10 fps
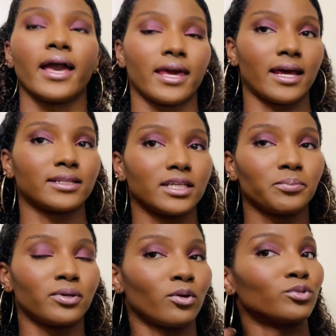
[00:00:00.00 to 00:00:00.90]
And I
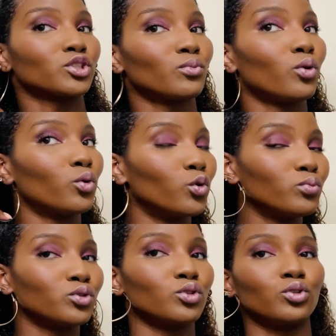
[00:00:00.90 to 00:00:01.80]
did put on some
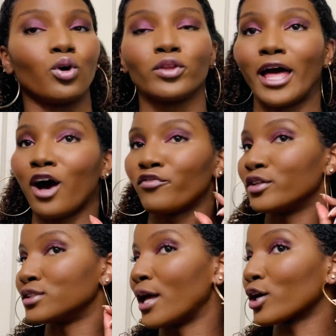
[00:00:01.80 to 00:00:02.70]
hoops. You know, the outfit
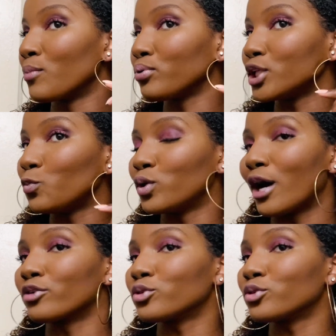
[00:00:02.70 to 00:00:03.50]
is not complete without the